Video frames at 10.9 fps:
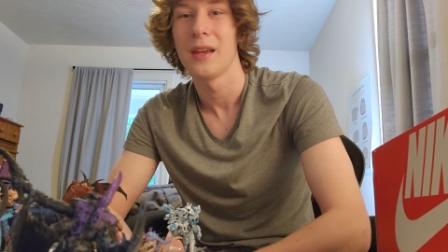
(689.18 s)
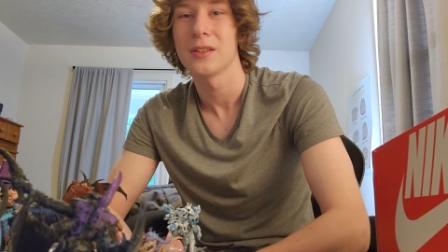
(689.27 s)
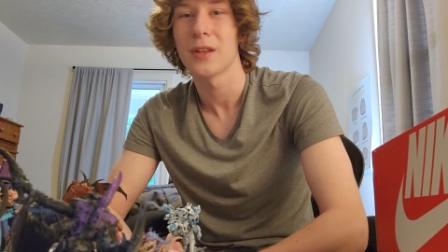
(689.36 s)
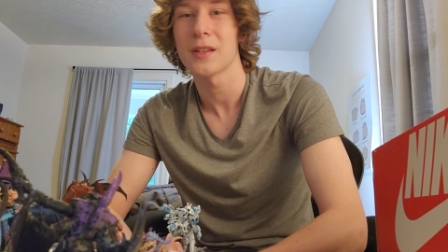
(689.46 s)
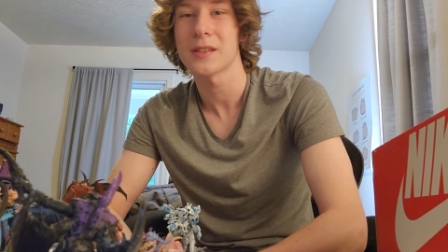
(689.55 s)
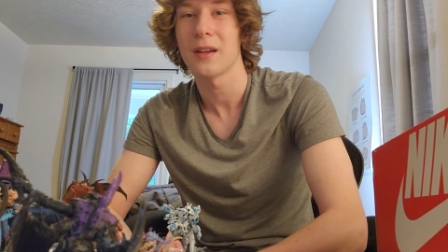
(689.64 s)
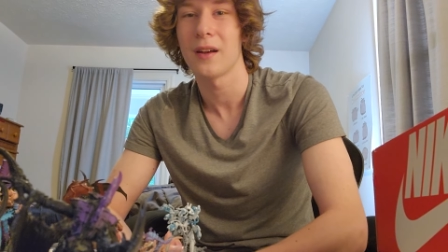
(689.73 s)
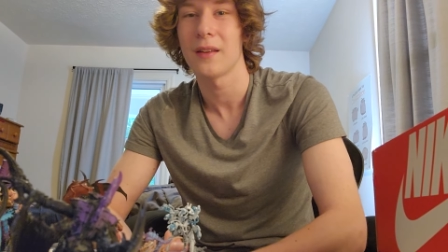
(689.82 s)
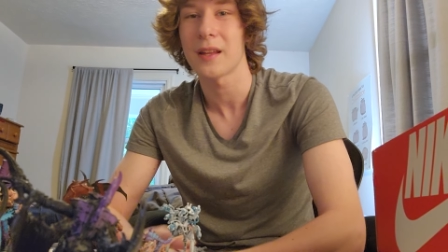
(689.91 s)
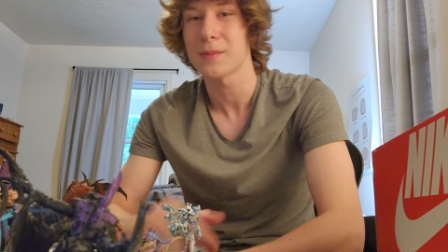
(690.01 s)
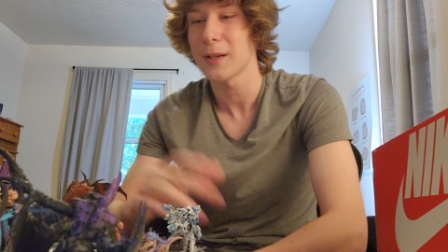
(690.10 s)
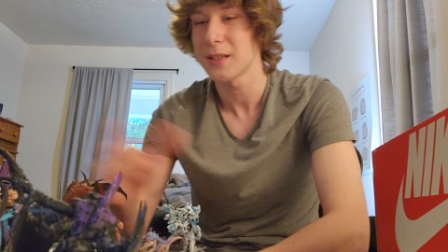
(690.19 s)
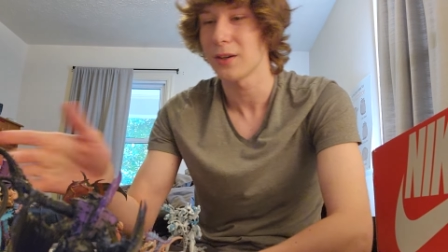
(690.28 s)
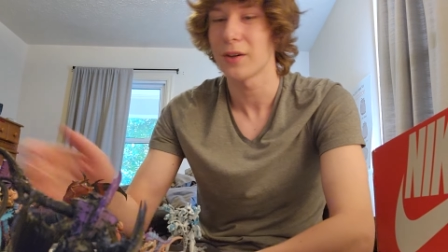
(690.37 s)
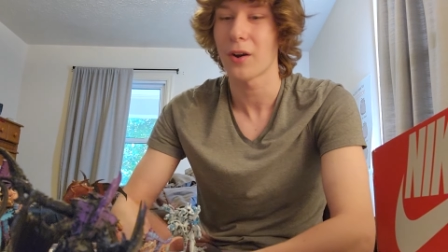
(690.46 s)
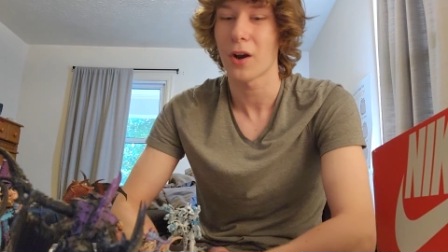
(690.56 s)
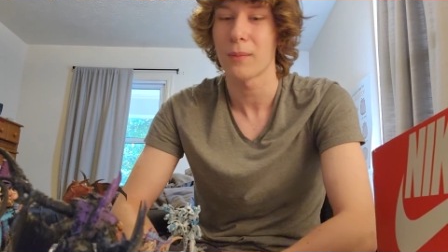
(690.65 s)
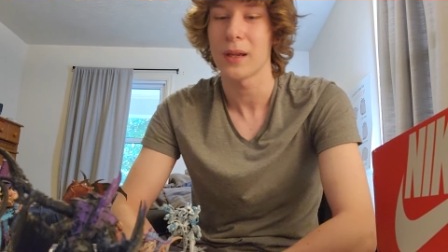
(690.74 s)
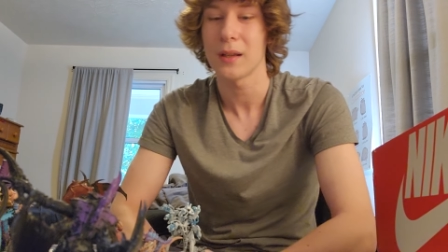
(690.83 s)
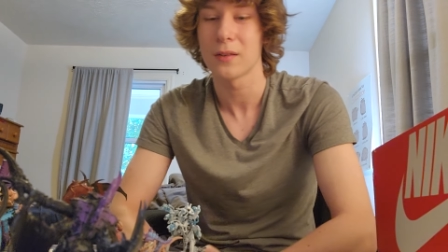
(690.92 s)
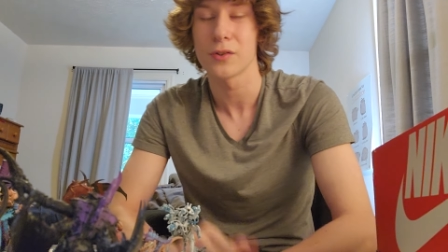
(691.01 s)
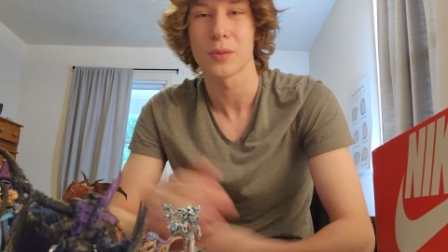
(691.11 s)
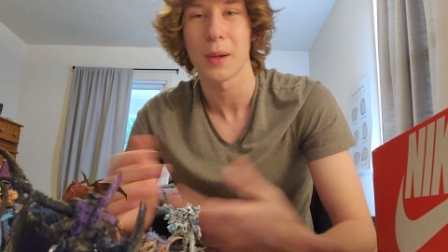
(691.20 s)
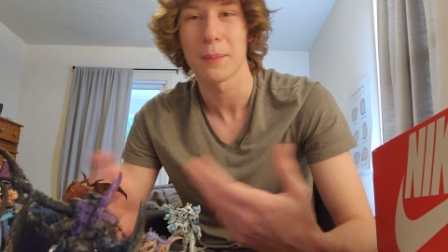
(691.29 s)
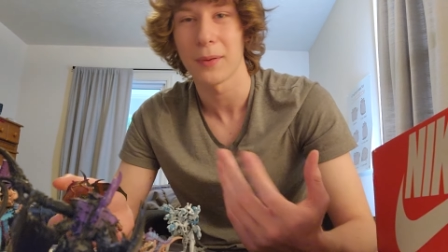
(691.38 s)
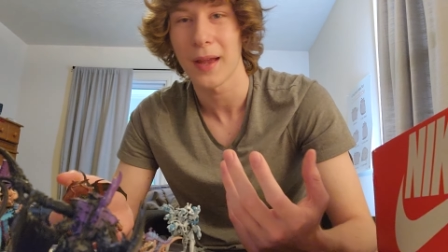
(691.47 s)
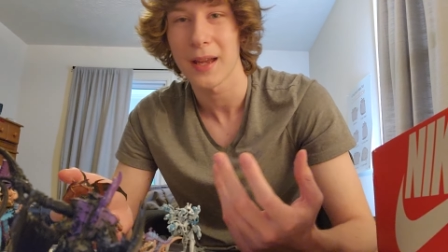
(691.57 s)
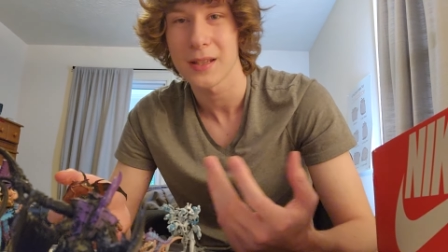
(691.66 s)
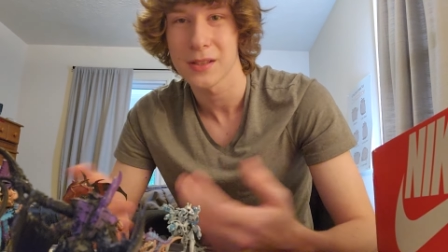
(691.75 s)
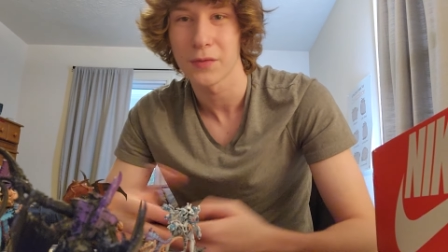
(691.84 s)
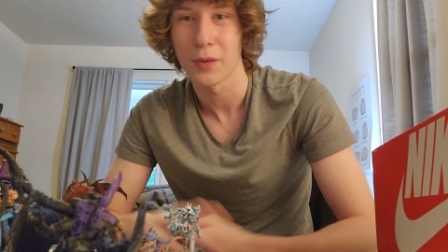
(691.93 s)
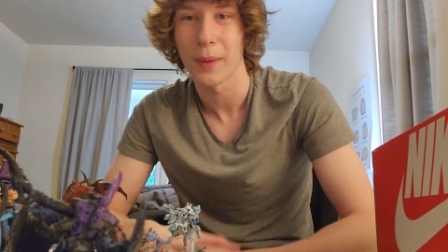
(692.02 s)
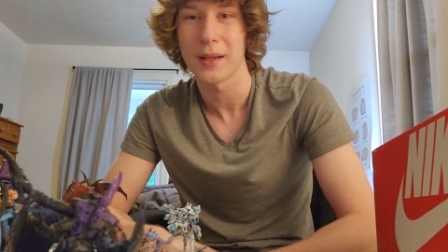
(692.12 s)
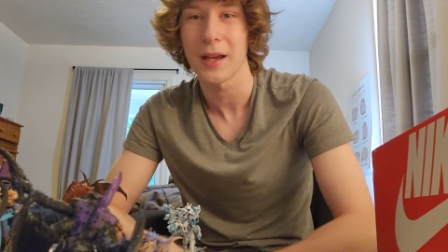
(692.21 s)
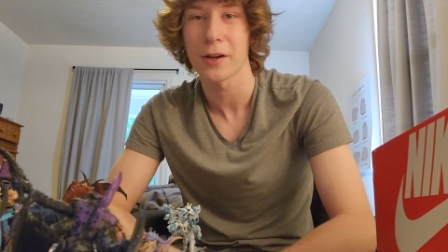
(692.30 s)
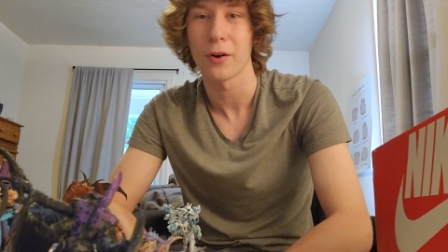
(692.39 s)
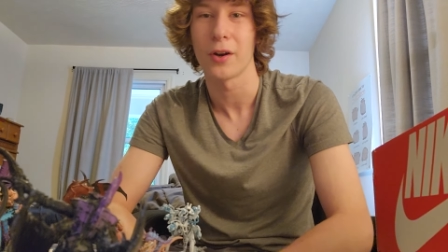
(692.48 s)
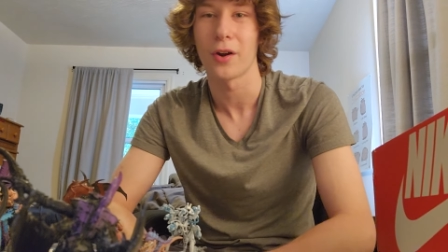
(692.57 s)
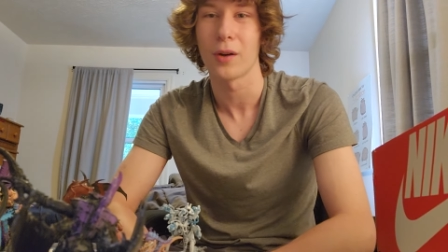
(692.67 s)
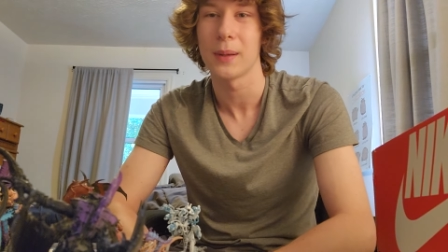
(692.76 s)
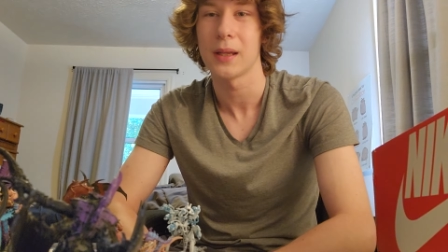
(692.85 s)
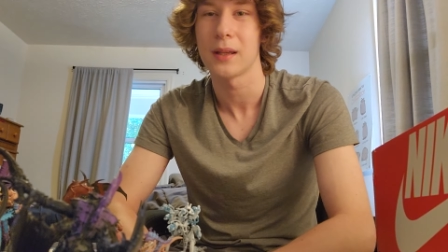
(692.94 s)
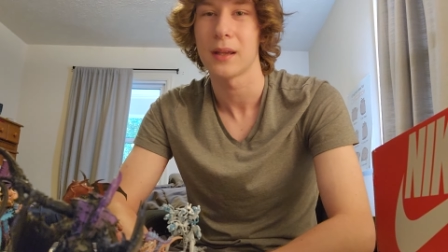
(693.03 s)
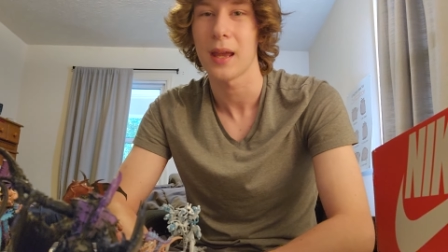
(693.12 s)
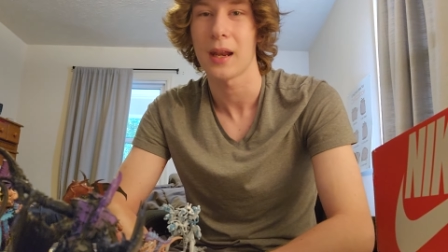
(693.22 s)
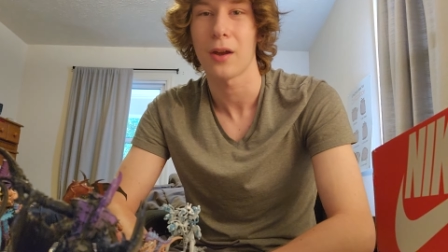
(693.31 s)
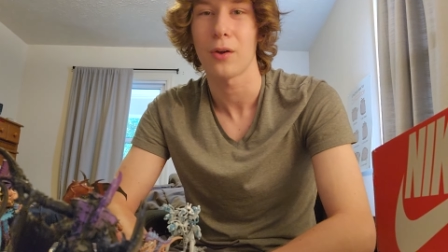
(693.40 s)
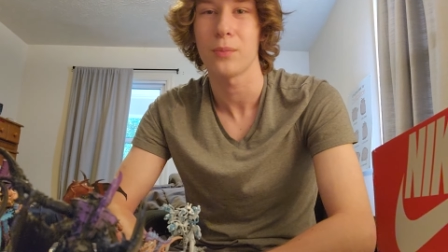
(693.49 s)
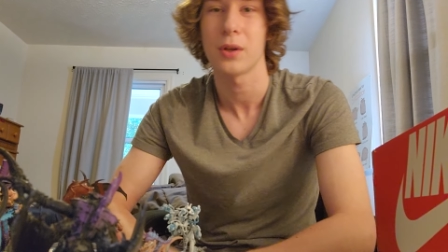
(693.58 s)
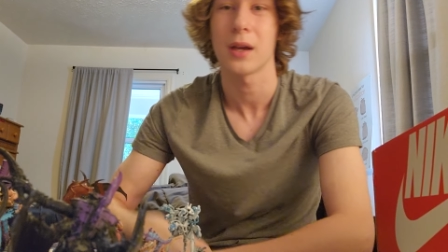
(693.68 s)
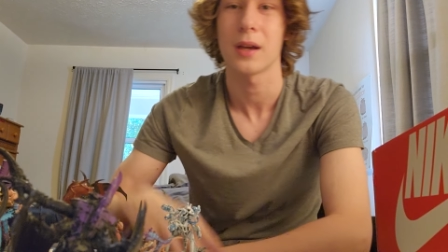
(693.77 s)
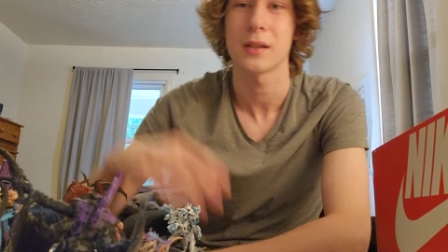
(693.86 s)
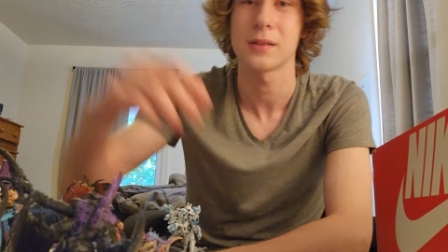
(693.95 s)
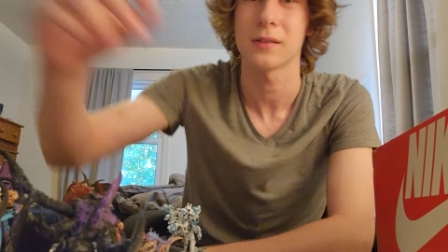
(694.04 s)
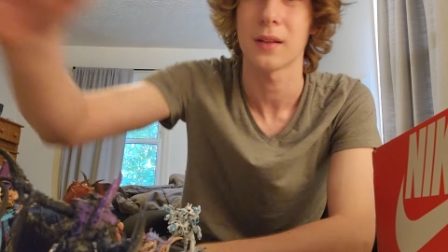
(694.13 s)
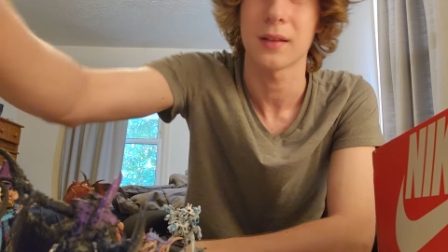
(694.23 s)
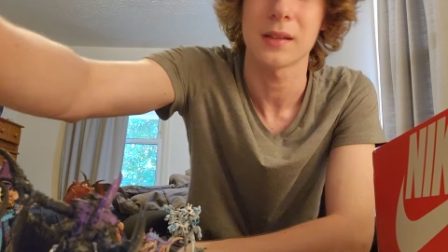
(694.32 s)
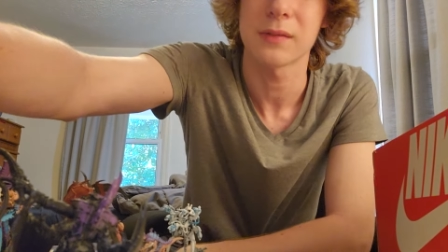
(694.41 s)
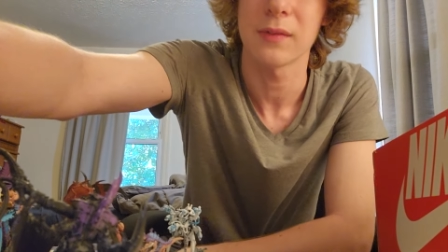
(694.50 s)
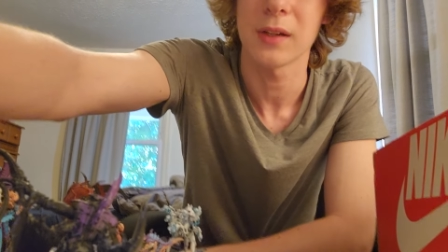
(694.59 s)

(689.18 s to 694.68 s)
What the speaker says: So that's my Tyranid army. Those are my plans for my Necron army, and I hope you guys like this